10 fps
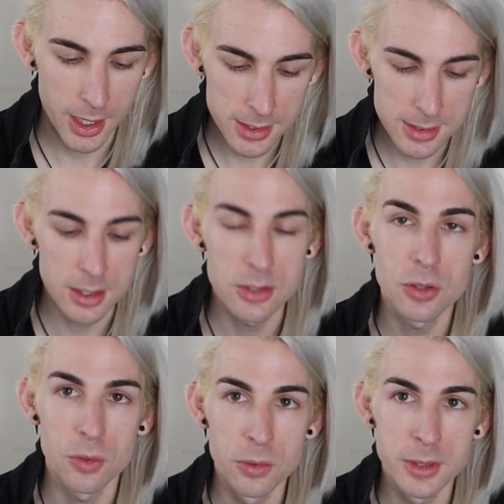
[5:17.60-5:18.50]
as the
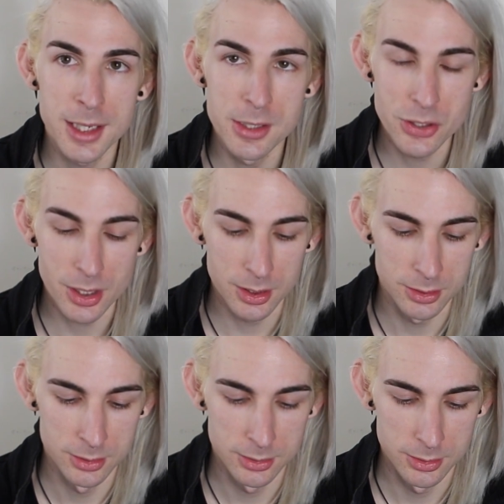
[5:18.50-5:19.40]
true nature
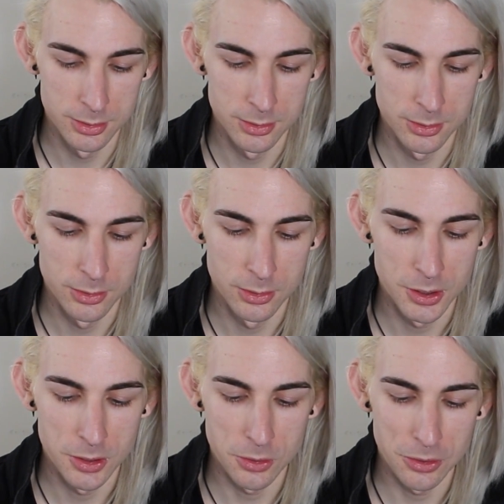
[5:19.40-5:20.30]

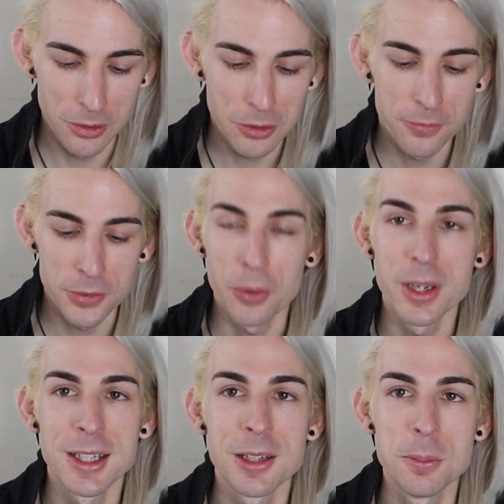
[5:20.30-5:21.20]
of your
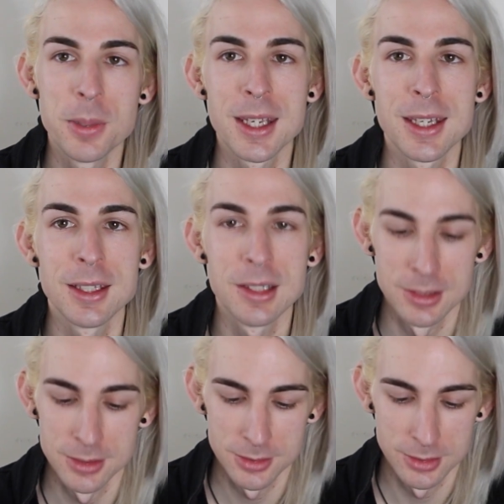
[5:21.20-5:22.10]
inner being
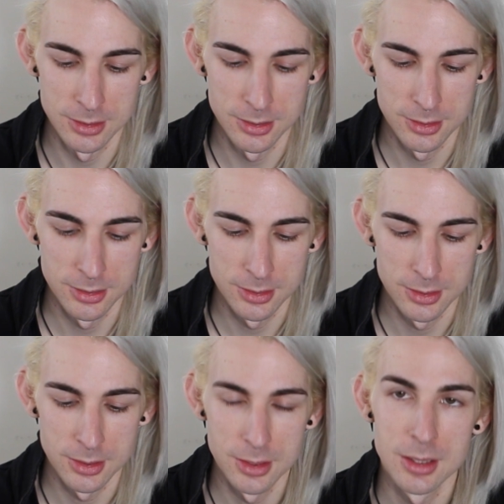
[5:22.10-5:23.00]

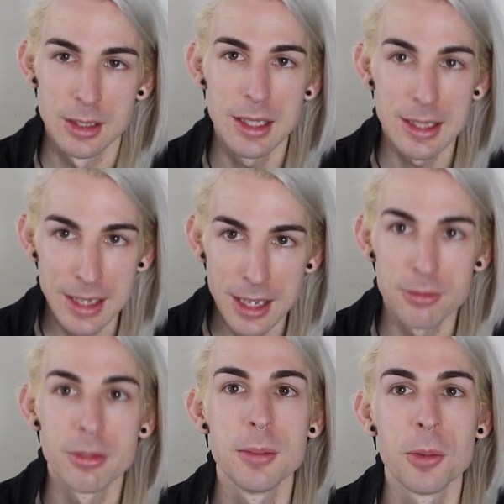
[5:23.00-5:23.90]
in
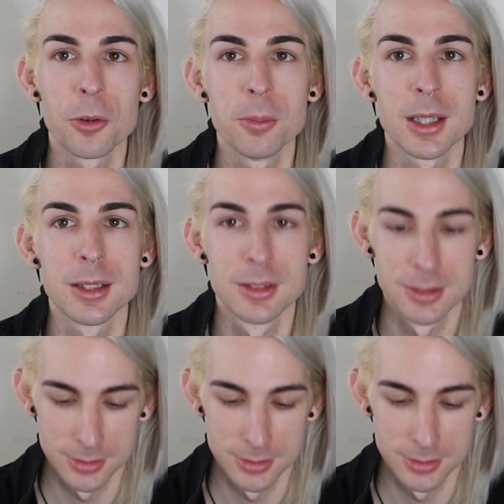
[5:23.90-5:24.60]
every moment.